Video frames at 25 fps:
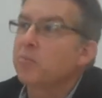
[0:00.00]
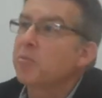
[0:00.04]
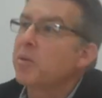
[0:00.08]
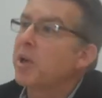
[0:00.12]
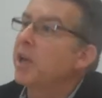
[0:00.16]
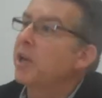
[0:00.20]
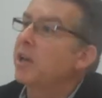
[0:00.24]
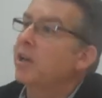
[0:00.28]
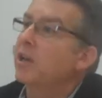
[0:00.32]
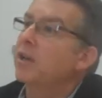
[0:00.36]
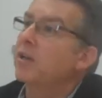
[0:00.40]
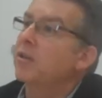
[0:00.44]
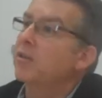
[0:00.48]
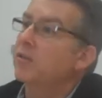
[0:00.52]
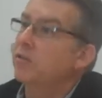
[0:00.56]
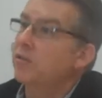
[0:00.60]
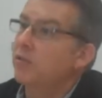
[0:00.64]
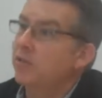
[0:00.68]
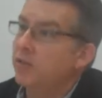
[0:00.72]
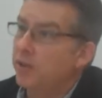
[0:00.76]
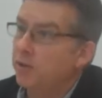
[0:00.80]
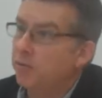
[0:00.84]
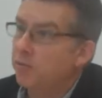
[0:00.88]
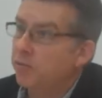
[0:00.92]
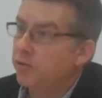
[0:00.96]

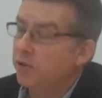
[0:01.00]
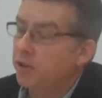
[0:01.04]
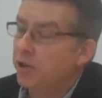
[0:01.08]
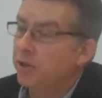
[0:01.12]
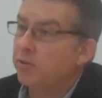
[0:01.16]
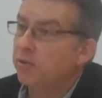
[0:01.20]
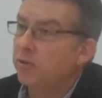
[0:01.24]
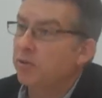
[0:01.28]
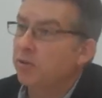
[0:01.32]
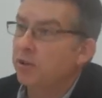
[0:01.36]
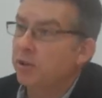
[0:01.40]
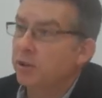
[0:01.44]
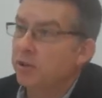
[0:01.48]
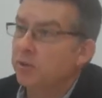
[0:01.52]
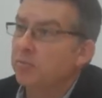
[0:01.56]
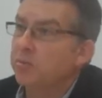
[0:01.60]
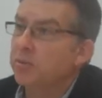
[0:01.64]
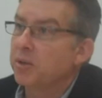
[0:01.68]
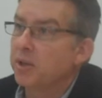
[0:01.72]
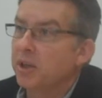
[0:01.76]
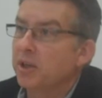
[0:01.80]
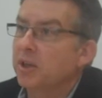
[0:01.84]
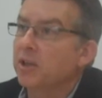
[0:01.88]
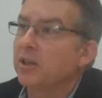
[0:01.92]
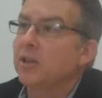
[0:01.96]
Banks have generally
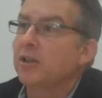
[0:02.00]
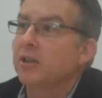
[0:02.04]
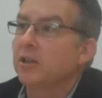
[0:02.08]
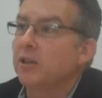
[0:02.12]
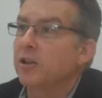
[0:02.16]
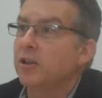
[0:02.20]
been